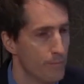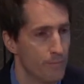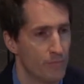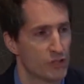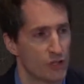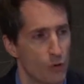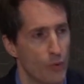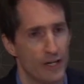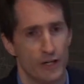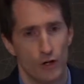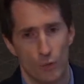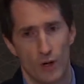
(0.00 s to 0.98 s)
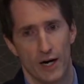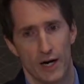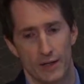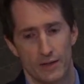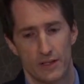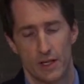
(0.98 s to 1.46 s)
there's no way to know
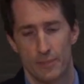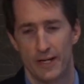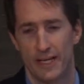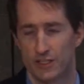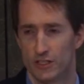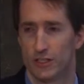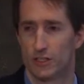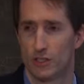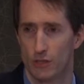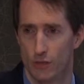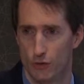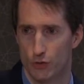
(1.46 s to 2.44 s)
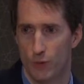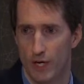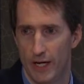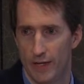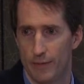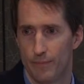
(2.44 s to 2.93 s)
why. The company hasn't disclosed
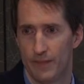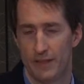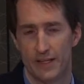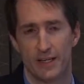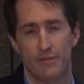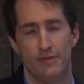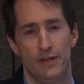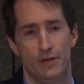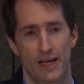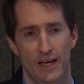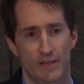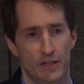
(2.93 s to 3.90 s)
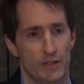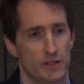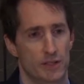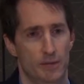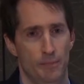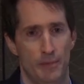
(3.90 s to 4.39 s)
why they think it failed. They haven't,
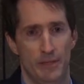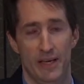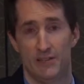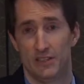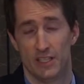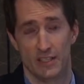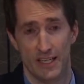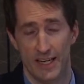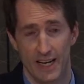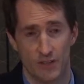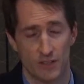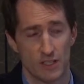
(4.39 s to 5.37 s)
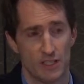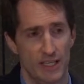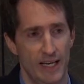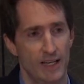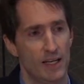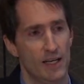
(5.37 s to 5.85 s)
uh, maybe haven't done the analysis
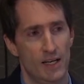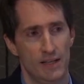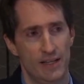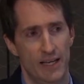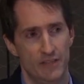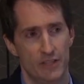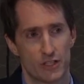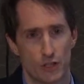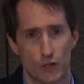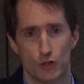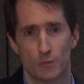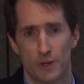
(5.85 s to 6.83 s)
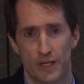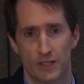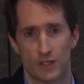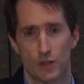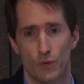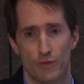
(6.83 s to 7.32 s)
yet. They haven't disclosed plans
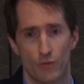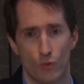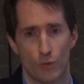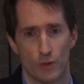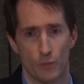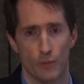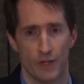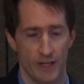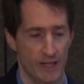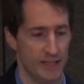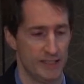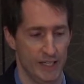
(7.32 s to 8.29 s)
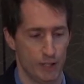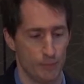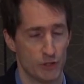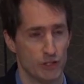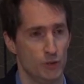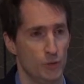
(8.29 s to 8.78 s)
going forward, whether they intend to
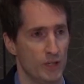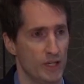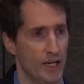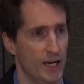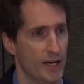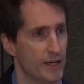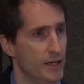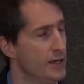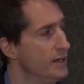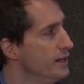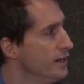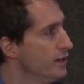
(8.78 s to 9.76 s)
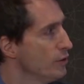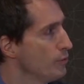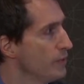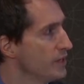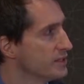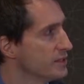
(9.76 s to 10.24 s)
pursue it or not.
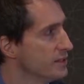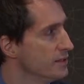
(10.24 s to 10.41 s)
But